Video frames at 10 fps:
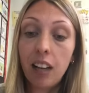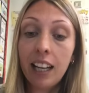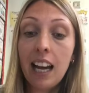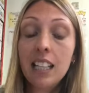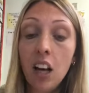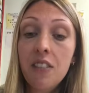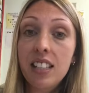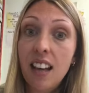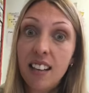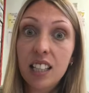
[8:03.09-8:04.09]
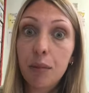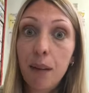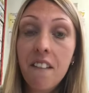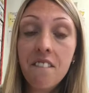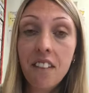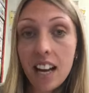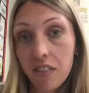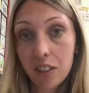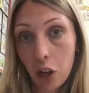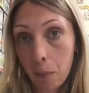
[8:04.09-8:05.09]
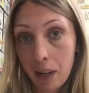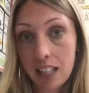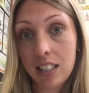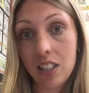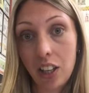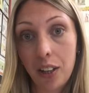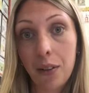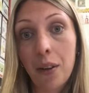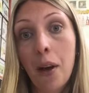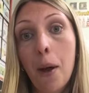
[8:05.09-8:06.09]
And as I've said, it's one of my favourite topics to do